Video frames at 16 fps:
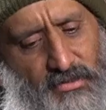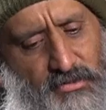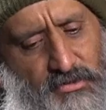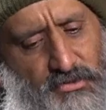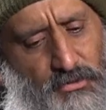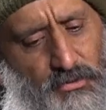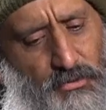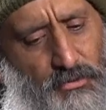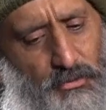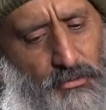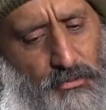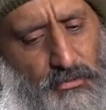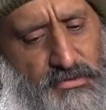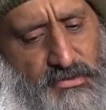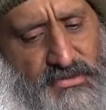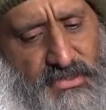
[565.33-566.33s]
did
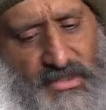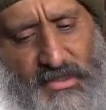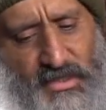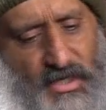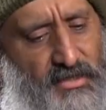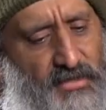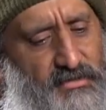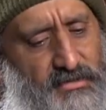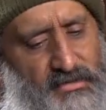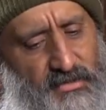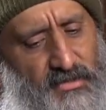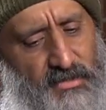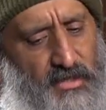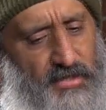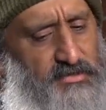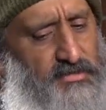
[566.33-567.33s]
you study anything
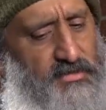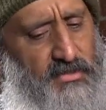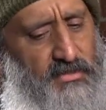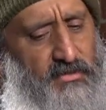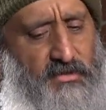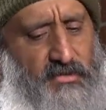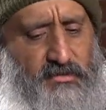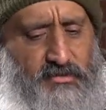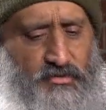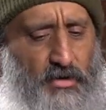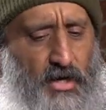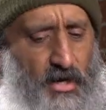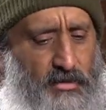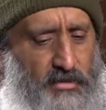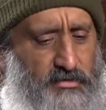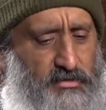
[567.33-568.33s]
that got you into this, or
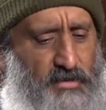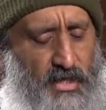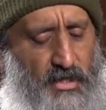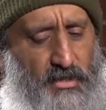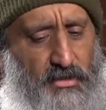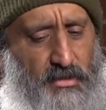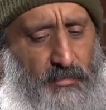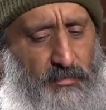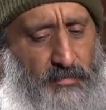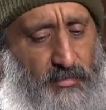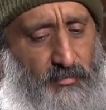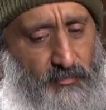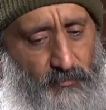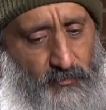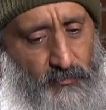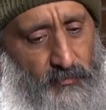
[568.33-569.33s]
how did you end up,
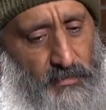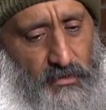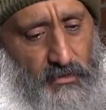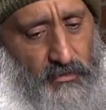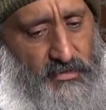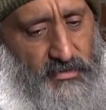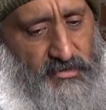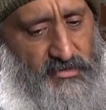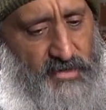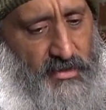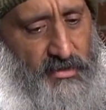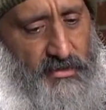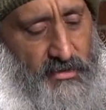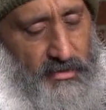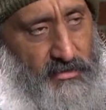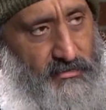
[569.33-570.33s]
you know,
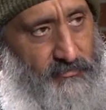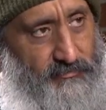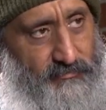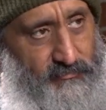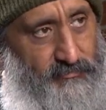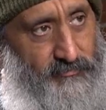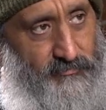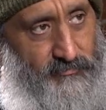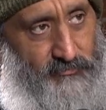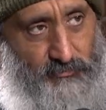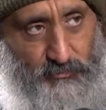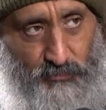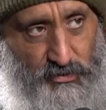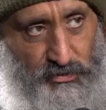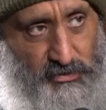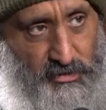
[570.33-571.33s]
deciding like,
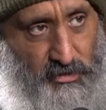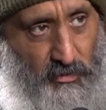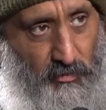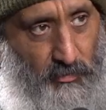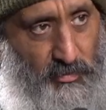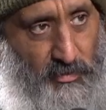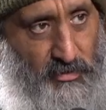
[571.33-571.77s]
just gonna open?